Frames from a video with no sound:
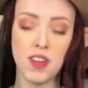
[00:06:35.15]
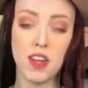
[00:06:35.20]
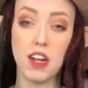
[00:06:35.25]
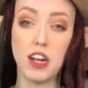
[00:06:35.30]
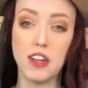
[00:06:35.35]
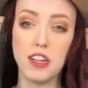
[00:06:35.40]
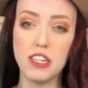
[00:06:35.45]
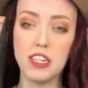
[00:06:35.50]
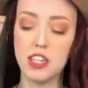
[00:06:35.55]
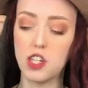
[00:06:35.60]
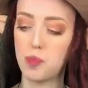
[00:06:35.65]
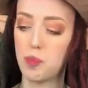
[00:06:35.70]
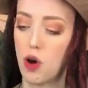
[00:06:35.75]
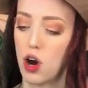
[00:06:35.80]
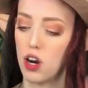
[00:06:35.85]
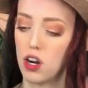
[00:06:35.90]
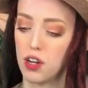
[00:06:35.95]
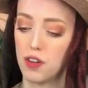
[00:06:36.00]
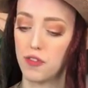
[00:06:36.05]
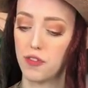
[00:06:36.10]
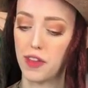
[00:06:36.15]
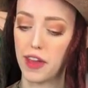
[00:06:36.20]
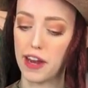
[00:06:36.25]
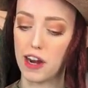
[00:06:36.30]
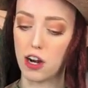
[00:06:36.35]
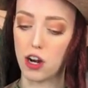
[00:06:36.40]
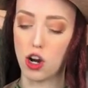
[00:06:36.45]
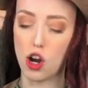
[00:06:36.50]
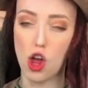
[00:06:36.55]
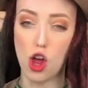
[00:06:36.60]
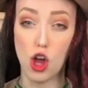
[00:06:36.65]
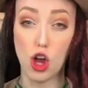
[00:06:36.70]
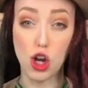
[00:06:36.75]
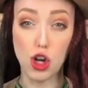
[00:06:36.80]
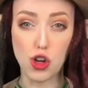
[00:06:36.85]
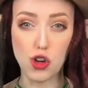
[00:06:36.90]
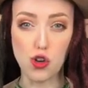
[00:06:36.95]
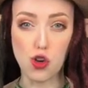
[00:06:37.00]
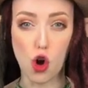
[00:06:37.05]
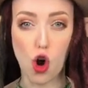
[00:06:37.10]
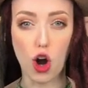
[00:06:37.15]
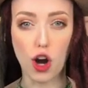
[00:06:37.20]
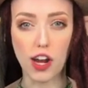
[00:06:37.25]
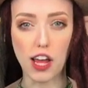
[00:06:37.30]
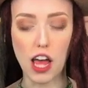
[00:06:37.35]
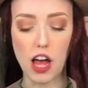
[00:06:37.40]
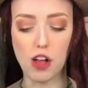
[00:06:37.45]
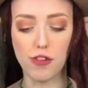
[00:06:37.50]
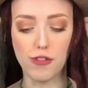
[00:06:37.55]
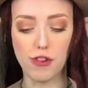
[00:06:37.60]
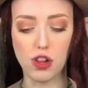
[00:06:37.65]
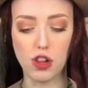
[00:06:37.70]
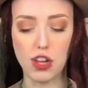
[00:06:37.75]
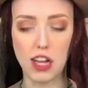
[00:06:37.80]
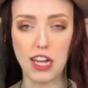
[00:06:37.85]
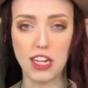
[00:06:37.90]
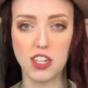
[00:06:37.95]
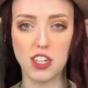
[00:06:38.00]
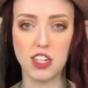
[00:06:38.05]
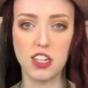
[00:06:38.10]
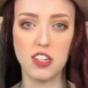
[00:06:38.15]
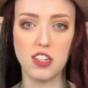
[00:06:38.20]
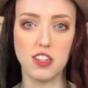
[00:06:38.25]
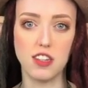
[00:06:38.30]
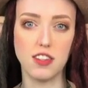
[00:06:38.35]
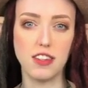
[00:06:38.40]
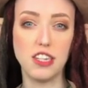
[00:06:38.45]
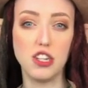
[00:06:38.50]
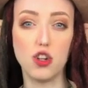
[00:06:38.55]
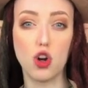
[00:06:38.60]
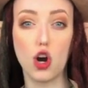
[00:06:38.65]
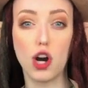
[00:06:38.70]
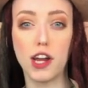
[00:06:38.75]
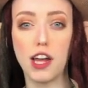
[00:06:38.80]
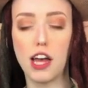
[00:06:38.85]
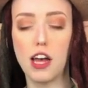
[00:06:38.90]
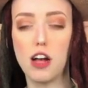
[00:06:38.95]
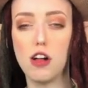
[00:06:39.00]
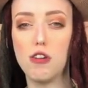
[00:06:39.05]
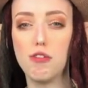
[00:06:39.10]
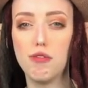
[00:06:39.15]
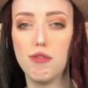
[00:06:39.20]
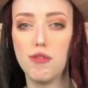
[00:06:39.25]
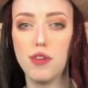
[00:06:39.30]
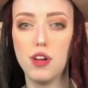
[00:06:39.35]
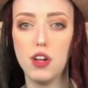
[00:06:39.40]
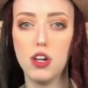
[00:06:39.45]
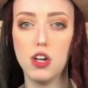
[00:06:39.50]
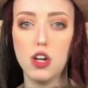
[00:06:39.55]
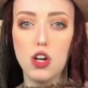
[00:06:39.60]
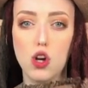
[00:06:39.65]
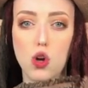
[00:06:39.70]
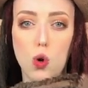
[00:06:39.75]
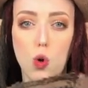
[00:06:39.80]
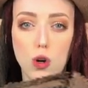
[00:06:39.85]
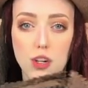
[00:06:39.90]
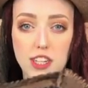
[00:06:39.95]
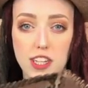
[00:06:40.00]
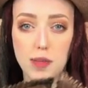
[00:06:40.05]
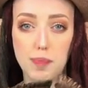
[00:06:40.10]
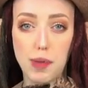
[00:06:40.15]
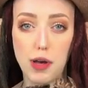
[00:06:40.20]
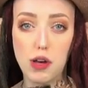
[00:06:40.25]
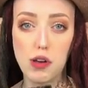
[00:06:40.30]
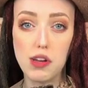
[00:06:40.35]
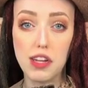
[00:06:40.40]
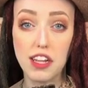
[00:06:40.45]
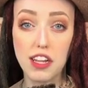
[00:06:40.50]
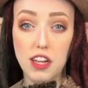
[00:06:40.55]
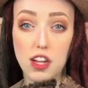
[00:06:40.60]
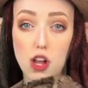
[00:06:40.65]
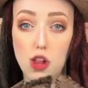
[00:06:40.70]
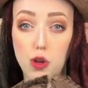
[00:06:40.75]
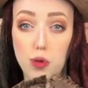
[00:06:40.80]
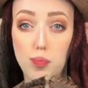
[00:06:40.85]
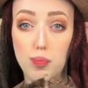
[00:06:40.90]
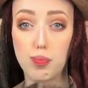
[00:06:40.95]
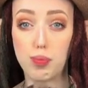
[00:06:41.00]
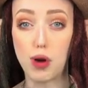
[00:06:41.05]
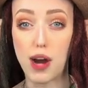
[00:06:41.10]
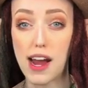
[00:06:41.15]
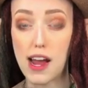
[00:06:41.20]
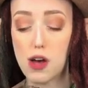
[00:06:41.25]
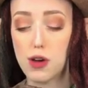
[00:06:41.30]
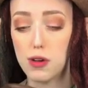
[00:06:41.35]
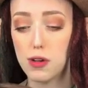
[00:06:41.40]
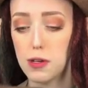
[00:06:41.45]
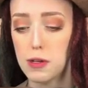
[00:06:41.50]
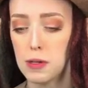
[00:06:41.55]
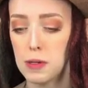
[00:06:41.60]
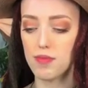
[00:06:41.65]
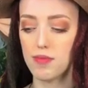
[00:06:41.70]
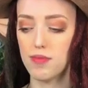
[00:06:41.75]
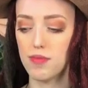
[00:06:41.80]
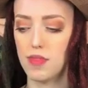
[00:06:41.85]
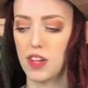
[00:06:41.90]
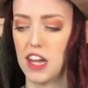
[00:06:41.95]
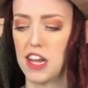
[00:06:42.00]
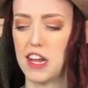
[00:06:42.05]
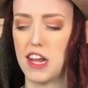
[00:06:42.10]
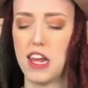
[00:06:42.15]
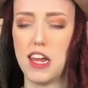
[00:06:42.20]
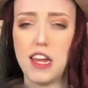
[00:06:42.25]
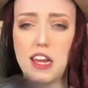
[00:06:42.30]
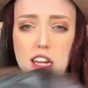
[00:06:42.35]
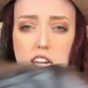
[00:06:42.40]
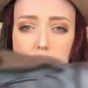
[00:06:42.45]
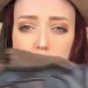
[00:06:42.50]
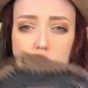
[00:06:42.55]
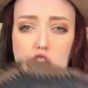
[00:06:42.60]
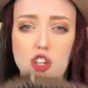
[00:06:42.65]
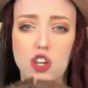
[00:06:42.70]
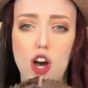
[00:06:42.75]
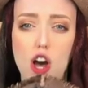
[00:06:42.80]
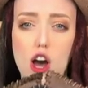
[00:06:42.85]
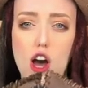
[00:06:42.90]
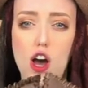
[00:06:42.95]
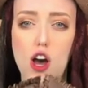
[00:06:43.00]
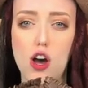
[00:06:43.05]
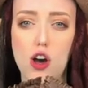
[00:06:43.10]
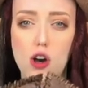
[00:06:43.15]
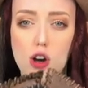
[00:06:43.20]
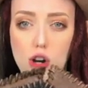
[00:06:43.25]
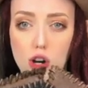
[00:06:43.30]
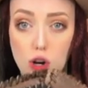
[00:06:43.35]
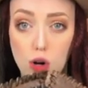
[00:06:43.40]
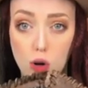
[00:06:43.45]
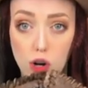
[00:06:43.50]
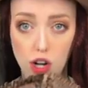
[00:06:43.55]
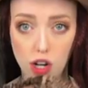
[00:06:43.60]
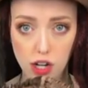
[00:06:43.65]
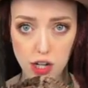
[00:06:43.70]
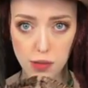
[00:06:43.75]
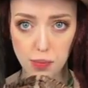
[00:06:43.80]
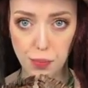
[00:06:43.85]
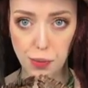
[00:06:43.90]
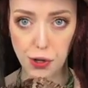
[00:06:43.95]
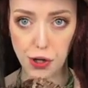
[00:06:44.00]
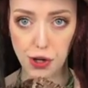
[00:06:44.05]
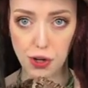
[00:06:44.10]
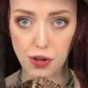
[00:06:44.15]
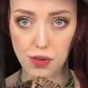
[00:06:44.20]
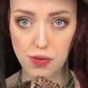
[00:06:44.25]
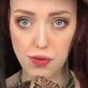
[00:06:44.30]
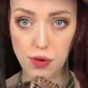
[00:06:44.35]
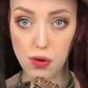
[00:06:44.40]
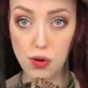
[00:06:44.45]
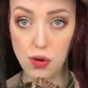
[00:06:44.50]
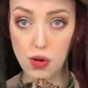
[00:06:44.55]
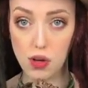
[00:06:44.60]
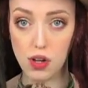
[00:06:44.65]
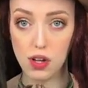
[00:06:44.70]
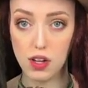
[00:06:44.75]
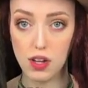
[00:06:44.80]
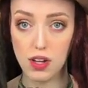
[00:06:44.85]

Now this is part of their Dark Elf collection. This is the Dark Elf corset belt in the color brown, and it is so beautiful.